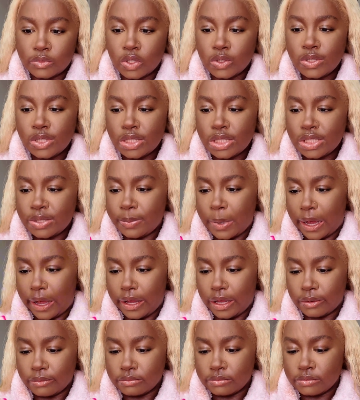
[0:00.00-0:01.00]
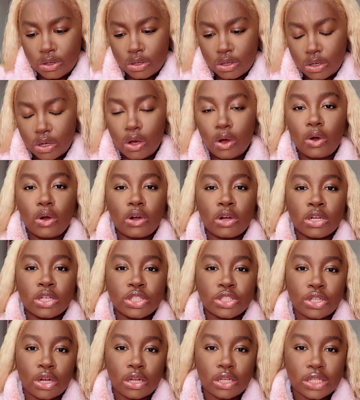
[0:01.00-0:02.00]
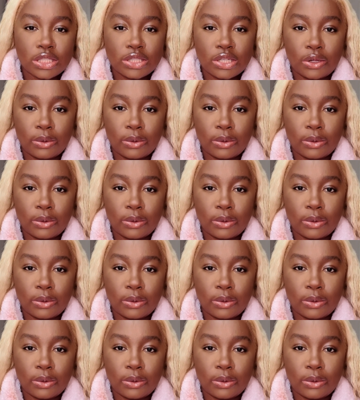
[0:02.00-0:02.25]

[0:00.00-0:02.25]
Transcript: Who's this by? Oh, Charlotte